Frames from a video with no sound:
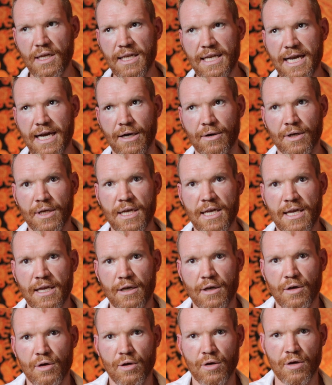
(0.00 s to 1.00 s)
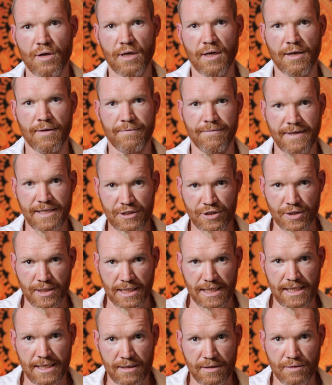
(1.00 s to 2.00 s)
Now,
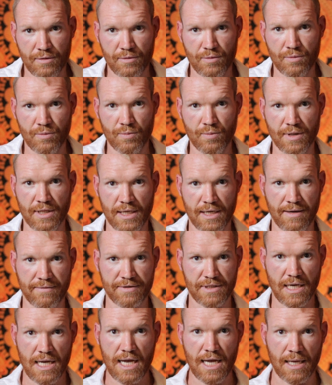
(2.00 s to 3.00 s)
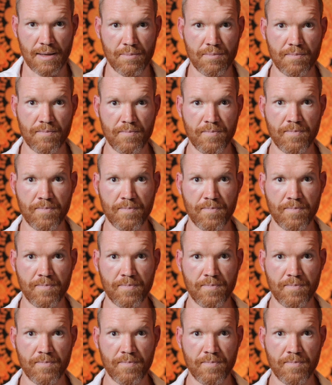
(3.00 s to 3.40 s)
eventually, with enough time,